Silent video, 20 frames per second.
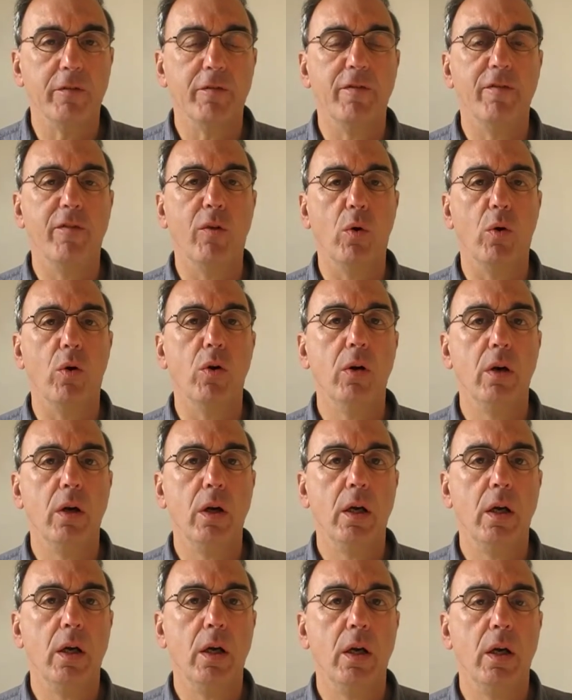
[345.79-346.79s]
for,
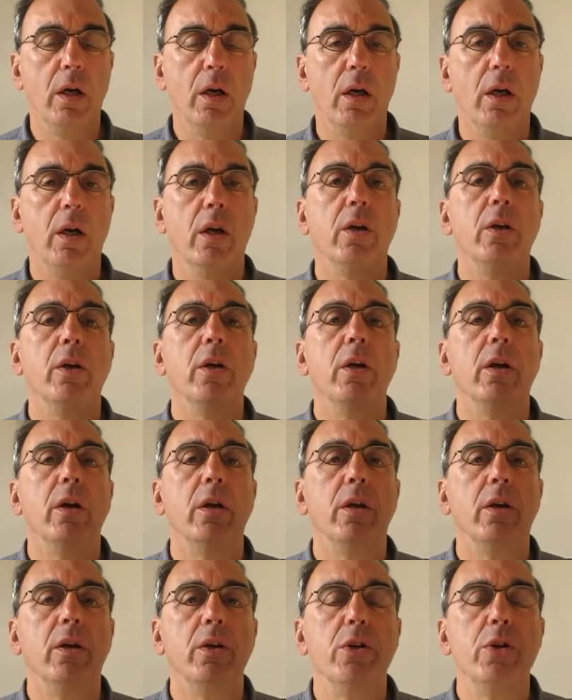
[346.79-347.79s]

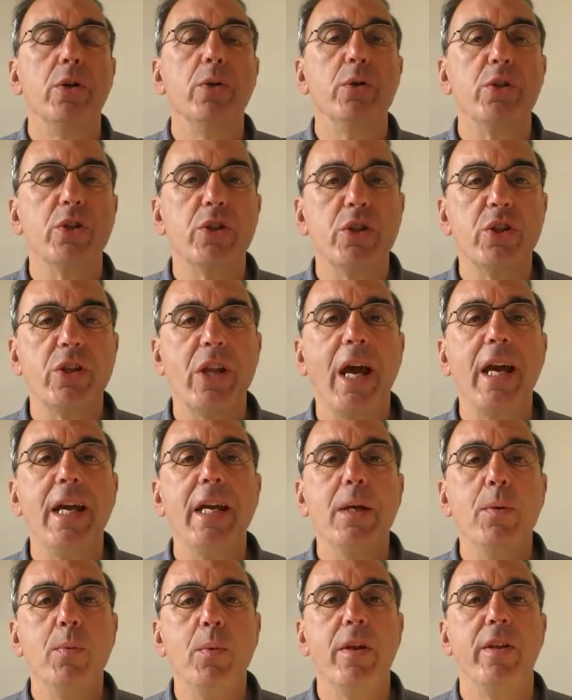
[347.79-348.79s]
you
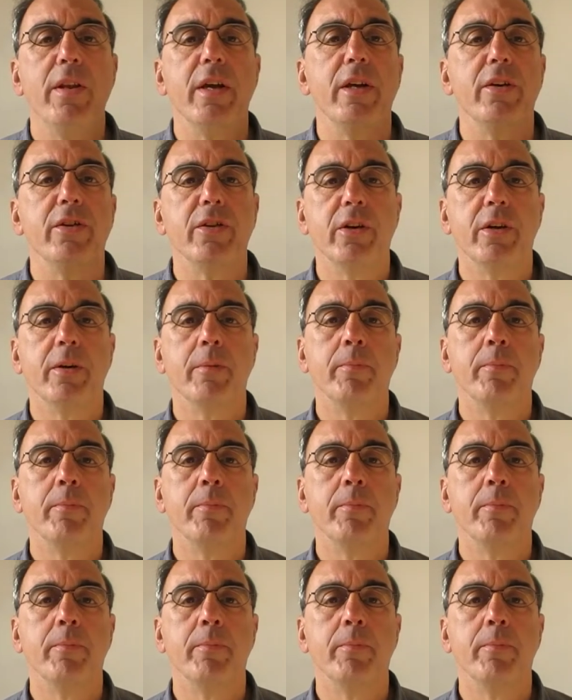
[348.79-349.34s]
stay with it